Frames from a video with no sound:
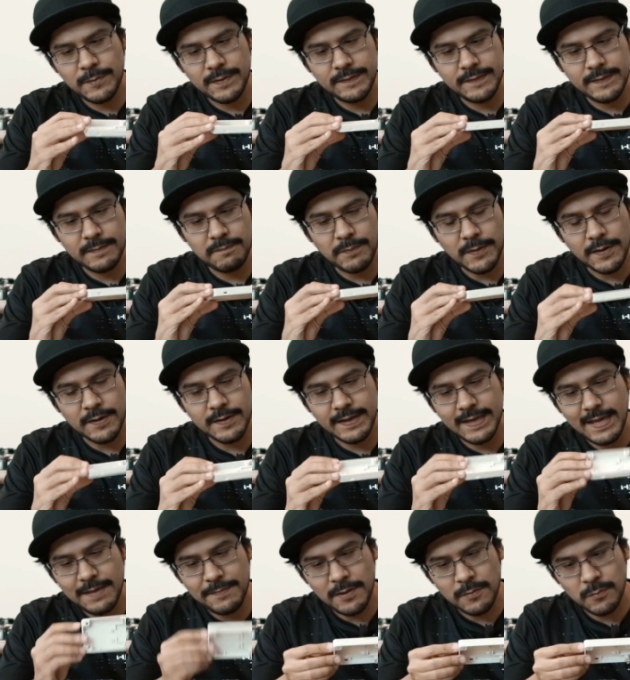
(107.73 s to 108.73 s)
printed part
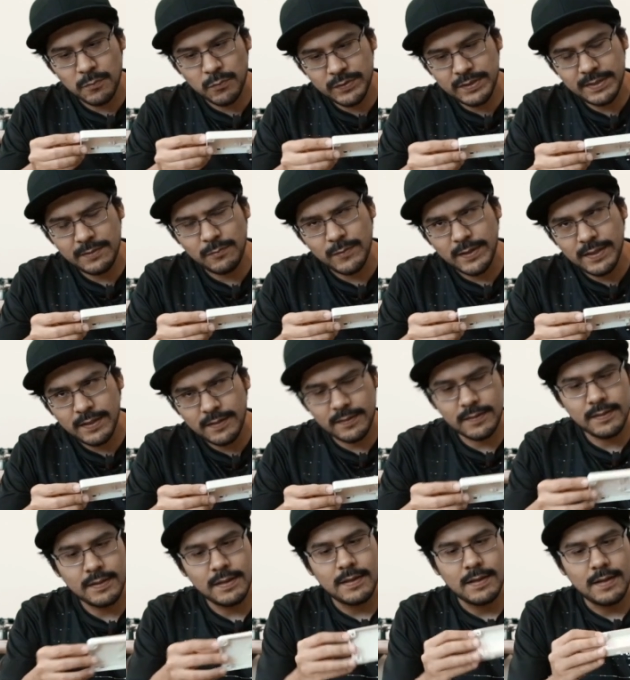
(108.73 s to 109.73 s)
came out really
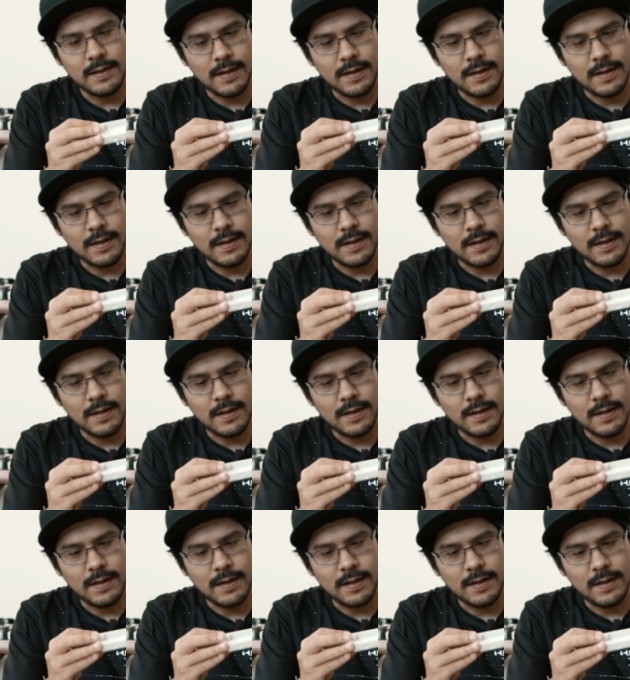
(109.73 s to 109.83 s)
well,